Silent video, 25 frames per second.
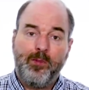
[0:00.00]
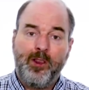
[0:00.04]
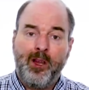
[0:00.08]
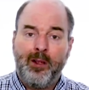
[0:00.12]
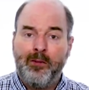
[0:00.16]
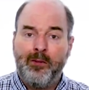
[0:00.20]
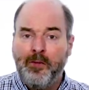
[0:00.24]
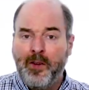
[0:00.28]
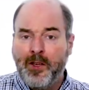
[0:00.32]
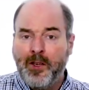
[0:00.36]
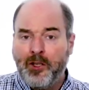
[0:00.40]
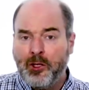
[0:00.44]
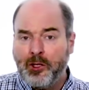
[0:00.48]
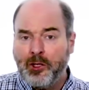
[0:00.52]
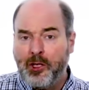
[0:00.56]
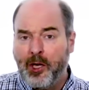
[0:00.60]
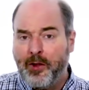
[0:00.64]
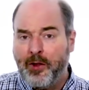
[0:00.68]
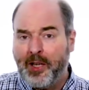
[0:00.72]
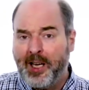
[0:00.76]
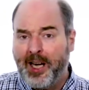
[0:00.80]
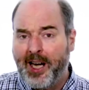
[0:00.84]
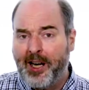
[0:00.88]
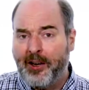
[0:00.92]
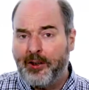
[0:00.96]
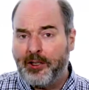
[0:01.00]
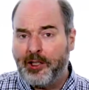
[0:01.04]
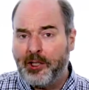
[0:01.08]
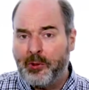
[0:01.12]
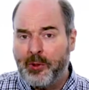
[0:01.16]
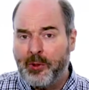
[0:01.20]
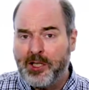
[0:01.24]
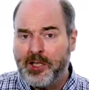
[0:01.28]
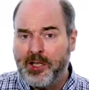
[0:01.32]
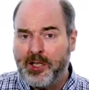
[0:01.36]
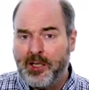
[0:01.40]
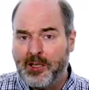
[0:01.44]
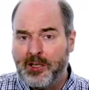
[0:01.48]
Features are the
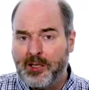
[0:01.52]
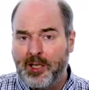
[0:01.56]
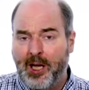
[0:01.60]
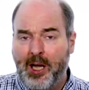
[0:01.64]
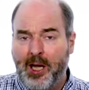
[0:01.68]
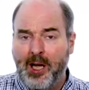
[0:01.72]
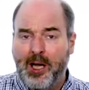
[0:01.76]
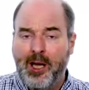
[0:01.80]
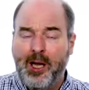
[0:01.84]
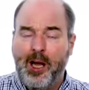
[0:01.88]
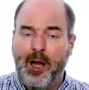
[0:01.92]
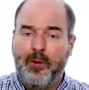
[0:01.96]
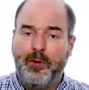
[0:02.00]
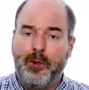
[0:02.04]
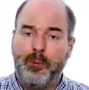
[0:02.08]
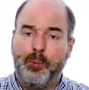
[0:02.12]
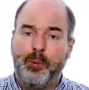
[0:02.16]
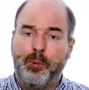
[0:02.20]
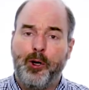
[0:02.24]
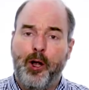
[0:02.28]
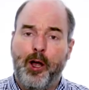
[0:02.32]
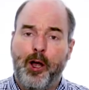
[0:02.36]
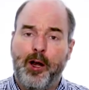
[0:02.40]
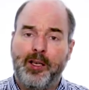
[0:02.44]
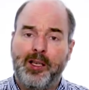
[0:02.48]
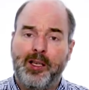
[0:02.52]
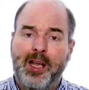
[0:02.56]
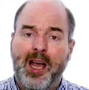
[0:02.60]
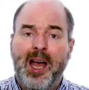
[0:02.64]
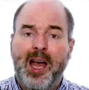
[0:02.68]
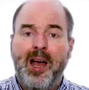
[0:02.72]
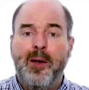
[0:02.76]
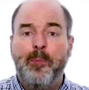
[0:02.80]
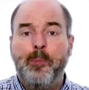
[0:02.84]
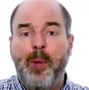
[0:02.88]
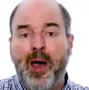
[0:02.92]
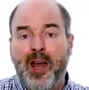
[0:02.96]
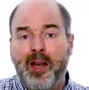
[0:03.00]
characteristics of your product.
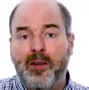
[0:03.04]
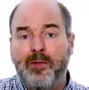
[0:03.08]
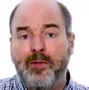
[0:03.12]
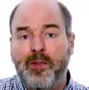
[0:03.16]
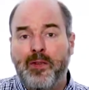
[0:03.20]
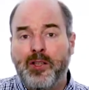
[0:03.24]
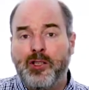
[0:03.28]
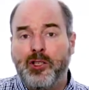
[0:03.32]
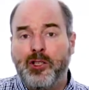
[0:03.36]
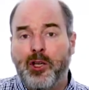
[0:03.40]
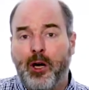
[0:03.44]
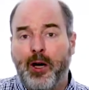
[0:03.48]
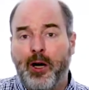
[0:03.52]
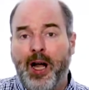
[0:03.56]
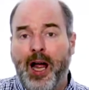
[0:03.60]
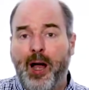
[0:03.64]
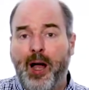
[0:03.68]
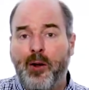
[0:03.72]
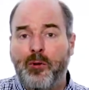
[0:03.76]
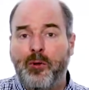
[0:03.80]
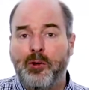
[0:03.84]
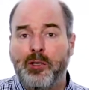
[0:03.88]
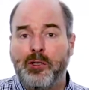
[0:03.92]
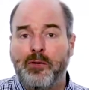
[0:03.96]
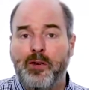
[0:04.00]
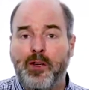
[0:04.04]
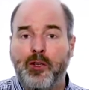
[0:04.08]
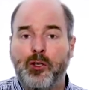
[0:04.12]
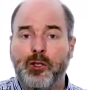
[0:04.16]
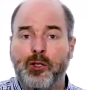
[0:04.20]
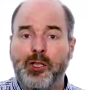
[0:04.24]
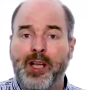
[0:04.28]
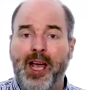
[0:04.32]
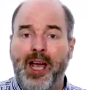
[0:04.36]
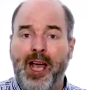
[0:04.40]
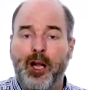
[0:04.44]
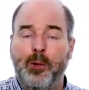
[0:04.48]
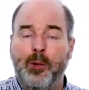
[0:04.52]
Benefits are how those features
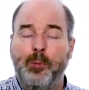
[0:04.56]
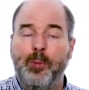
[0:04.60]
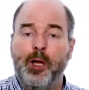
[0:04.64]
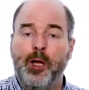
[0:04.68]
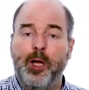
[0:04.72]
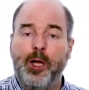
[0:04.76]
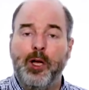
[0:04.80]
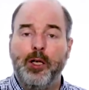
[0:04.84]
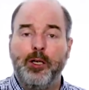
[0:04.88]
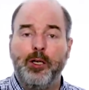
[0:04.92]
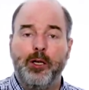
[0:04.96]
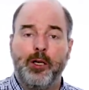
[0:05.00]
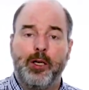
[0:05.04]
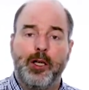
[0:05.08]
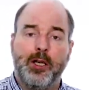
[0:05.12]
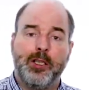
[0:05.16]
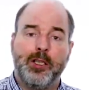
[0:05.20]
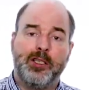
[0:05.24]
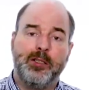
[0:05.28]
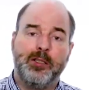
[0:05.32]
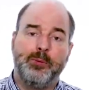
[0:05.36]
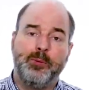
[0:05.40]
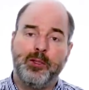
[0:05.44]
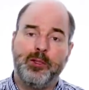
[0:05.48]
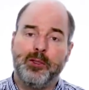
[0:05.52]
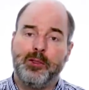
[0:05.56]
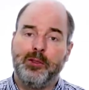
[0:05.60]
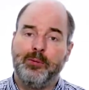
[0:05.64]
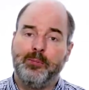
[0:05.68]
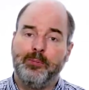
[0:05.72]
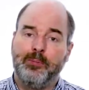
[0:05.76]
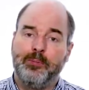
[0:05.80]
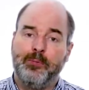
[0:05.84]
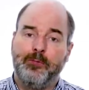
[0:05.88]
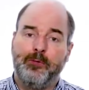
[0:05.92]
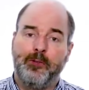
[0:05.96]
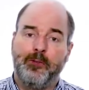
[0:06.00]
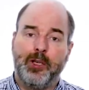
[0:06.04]
help your customers.
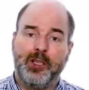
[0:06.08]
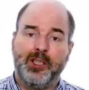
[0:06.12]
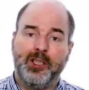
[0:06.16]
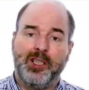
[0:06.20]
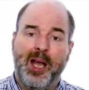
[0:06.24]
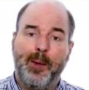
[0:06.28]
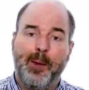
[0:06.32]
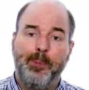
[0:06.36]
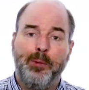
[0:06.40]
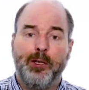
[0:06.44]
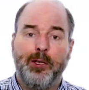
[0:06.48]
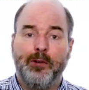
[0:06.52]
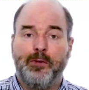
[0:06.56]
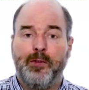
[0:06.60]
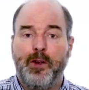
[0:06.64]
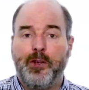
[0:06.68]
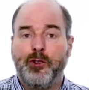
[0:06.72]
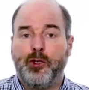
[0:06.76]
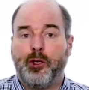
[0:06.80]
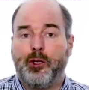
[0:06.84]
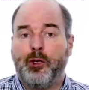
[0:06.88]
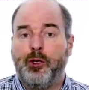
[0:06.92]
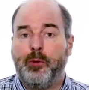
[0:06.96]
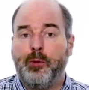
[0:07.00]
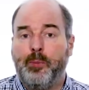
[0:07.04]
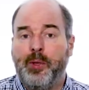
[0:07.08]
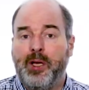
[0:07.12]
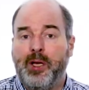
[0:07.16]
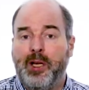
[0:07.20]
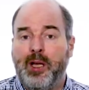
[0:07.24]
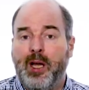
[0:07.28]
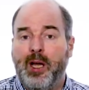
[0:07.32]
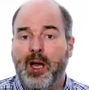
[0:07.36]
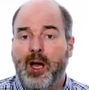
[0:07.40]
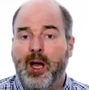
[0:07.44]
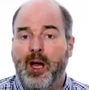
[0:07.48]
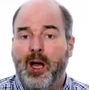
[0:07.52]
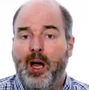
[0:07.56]
For example, a feature could be
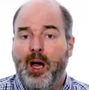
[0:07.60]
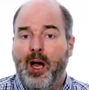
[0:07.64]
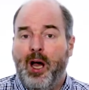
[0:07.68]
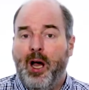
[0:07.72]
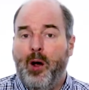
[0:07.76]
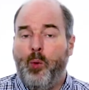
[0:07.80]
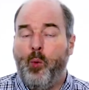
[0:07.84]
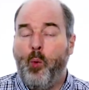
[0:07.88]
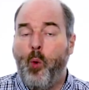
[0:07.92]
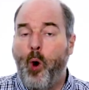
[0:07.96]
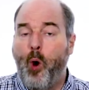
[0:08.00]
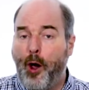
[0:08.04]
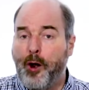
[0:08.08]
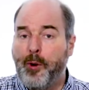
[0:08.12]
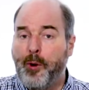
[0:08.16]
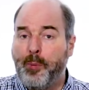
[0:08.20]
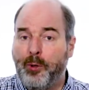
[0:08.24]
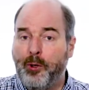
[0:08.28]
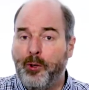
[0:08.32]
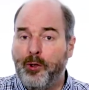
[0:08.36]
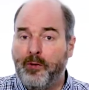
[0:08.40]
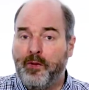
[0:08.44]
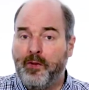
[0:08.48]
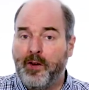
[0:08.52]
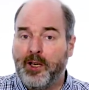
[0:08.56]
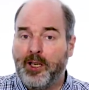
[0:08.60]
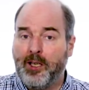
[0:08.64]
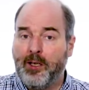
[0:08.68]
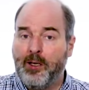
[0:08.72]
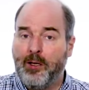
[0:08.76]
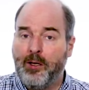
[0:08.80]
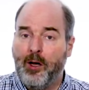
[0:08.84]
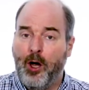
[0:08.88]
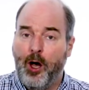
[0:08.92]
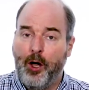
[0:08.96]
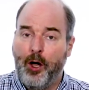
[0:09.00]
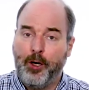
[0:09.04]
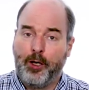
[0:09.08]
waterproofing
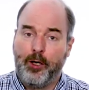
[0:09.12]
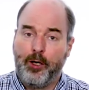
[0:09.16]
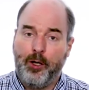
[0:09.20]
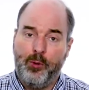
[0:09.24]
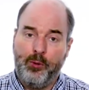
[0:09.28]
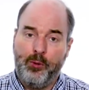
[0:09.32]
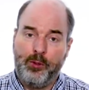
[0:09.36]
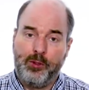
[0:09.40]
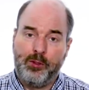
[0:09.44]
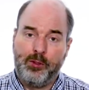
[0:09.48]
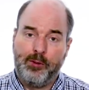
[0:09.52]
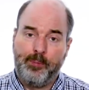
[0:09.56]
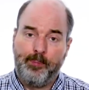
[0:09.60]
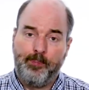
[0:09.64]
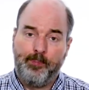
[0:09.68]
on a coat.